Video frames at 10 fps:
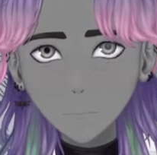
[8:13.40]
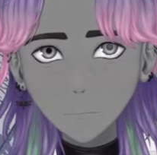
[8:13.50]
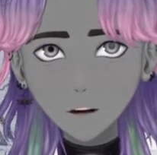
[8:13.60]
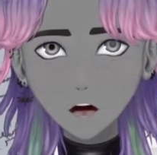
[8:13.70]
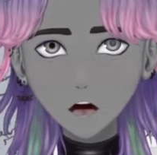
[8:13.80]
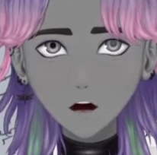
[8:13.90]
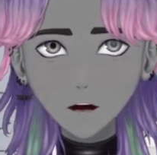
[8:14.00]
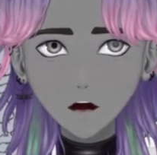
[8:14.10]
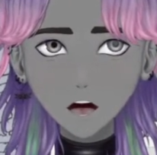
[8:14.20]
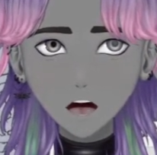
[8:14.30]

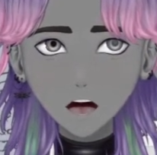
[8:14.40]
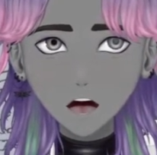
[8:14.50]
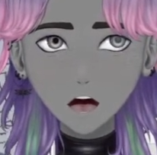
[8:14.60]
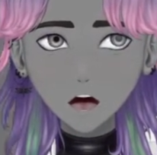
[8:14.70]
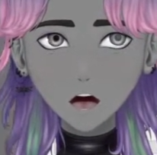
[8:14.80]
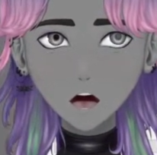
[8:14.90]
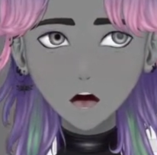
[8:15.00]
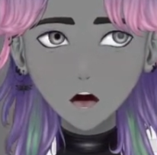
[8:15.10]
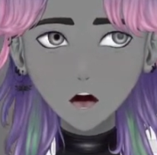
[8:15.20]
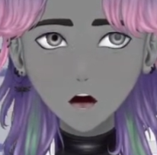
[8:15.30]
So
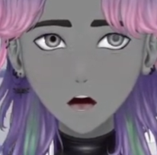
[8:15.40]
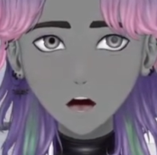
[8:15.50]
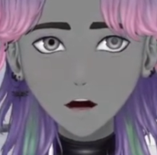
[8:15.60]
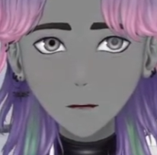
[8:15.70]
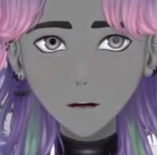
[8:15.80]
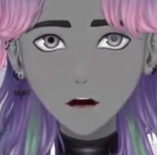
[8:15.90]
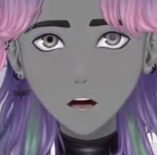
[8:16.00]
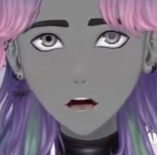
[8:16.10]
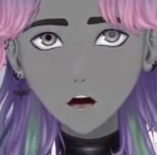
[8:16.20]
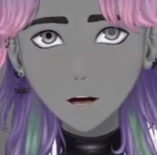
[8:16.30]
yeah, so this kind of
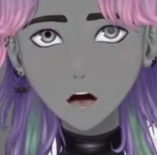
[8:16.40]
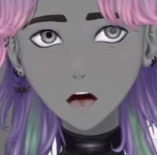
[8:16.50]
thing, like,